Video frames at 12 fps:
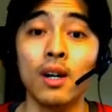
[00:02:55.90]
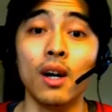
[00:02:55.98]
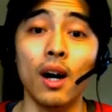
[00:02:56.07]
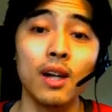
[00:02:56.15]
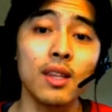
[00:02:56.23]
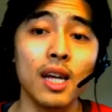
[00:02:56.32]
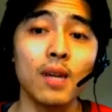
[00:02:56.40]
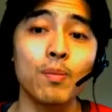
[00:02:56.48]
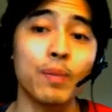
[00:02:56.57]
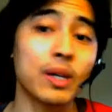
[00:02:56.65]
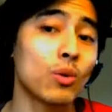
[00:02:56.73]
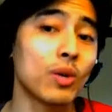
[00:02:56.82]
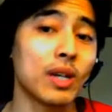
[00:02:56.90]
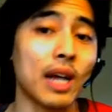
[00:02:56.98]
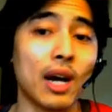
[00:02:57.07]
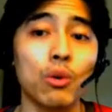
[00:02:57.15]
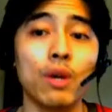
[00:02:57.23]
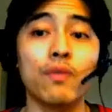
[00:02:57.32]
Unlike Bitcoin,
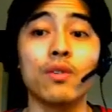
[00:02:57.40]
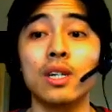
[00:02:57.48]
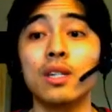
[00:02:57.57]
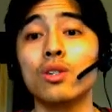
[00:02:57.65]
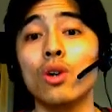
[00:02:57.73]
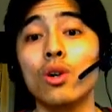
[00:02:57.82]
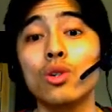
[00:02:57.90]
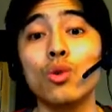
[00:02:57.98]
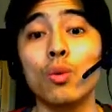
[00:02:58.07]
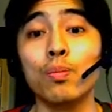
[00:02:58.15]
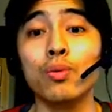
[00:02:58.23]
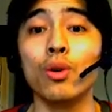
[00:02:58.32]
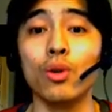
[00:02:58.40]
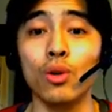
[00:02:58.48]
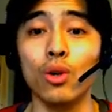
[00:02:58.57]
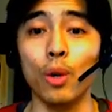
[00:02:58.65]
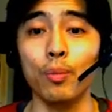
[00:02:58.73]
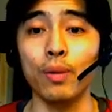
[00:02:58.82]
however, it is also a
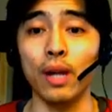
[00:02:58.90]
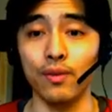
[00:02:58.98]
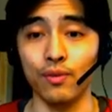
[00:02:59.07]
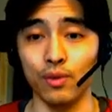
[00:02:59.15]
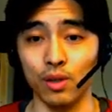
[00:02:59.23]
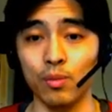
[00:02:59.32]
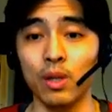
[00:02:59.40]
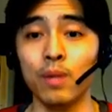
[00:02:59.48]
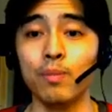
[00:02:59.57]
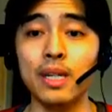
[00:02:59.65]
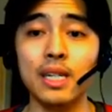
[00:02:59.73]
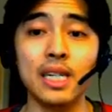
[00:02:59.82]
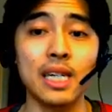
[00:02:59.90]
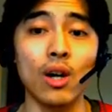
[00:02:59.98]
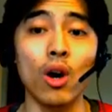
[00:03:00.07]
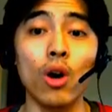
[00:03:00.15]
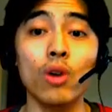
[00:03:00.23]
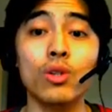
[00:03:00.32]
protocol platform, meaning it
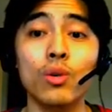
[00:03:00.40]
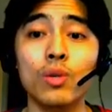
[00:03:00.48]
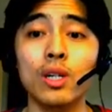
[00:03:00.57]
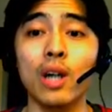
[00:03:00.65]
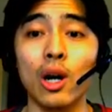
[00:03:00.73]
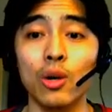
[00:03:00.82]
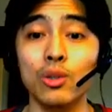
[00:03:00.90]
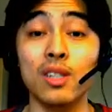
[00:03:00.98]
also can host